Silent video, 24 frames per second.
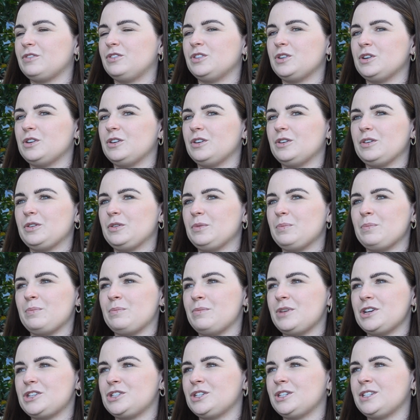for
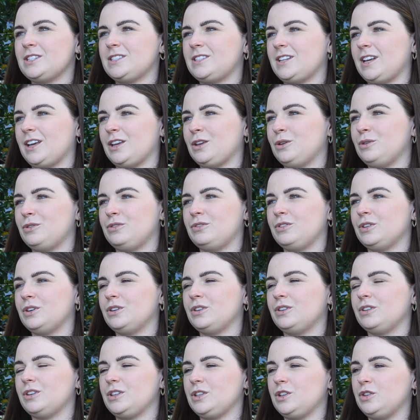missions that you
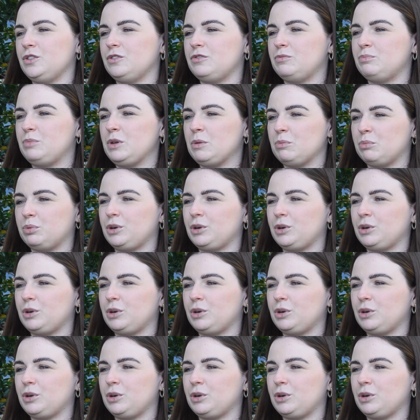feel you've